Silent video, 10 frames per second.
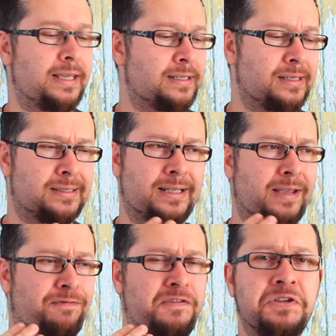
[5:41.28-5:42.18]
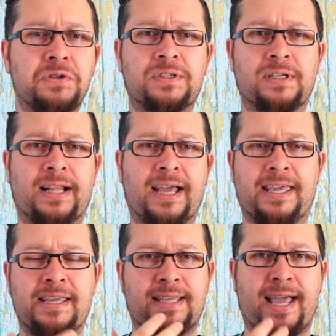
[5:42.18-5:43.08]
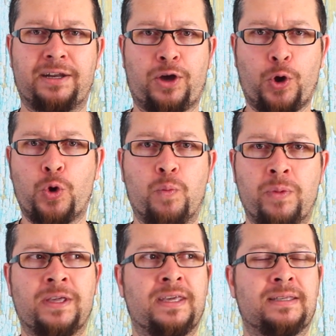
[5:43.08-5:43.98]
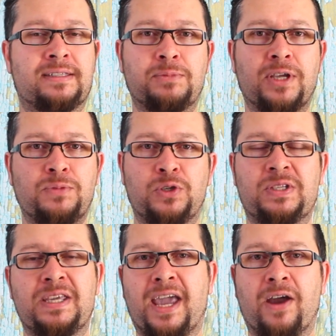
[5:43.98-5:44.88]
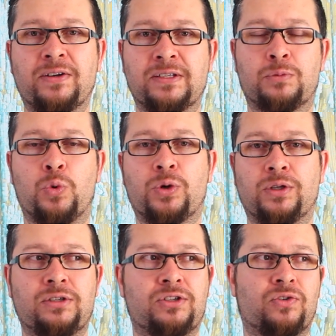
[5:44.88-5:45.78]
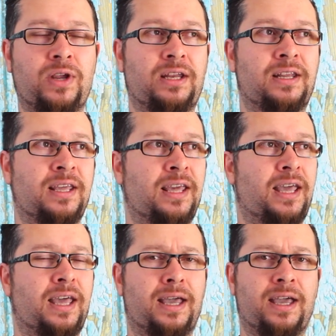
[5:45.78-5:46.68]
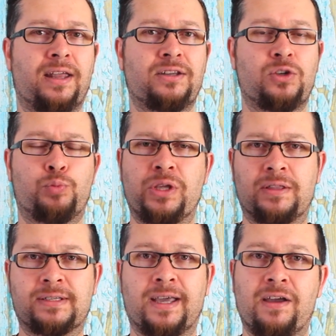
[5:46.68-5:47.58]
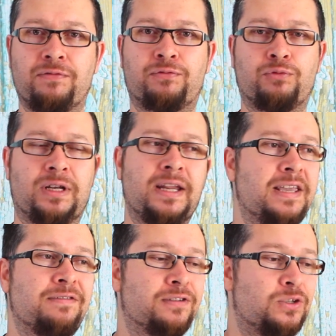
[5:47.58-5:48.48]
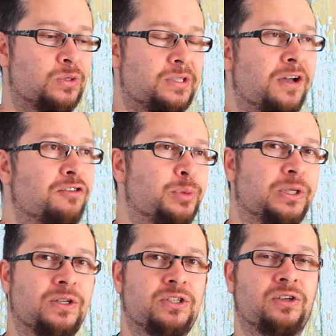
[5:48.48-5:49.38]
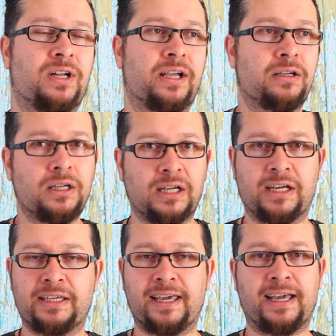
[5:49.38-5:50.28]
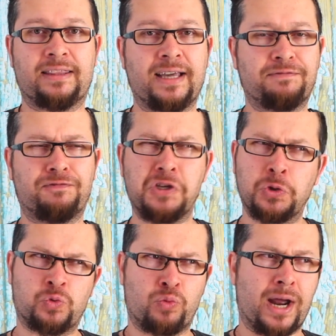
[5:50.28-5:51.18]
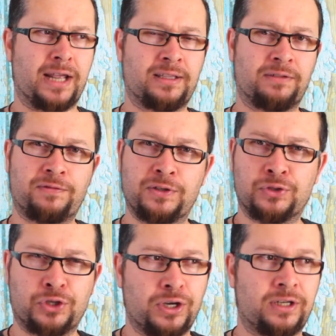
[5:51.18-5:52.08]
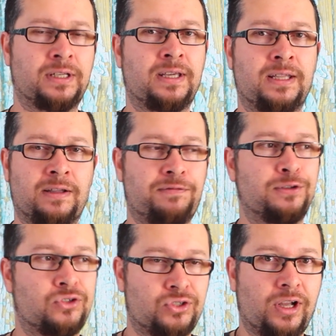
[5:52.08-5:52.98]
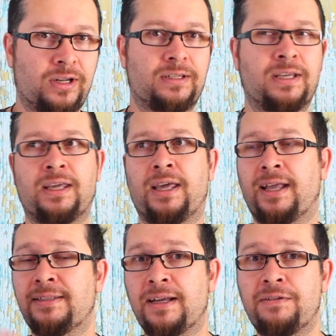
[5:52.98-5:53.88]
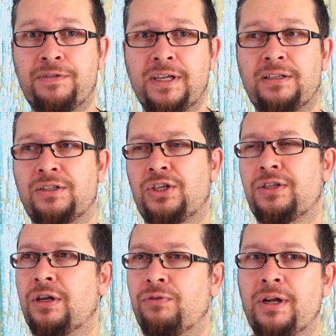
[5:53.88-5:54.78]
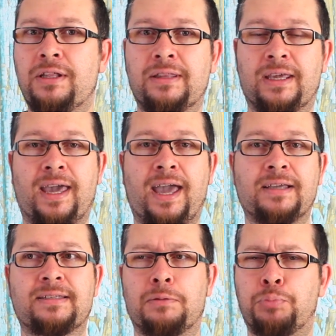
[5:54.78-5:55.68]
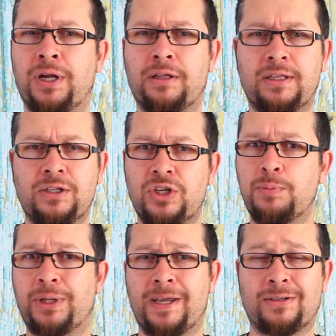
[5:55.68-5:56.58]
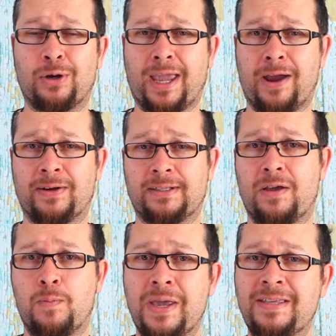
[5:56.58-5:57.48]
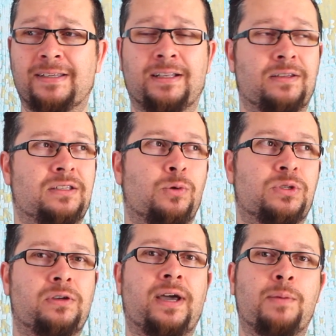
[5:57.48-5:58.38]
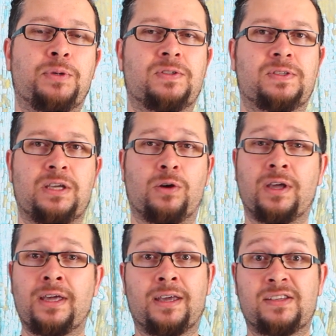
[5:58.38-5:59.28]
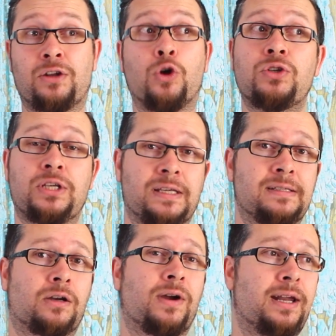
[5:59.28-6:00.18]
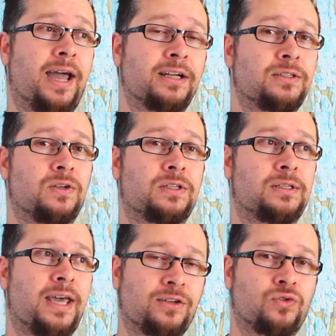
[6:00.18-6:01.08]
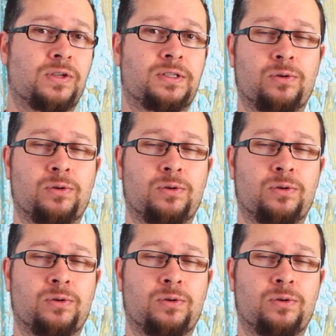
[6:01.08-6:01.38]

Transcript: It feels like he's at home. Sometimes you see characters walk onto screen and you breathe a sigh of relief in yourself, because you're like, ah, yeah, that feels right, that feels good, that feels solid. And Delavine, she's got a really thick accent, but I think she plays her character amazingly, and so I was so happy to see her, because I know she is a great actress.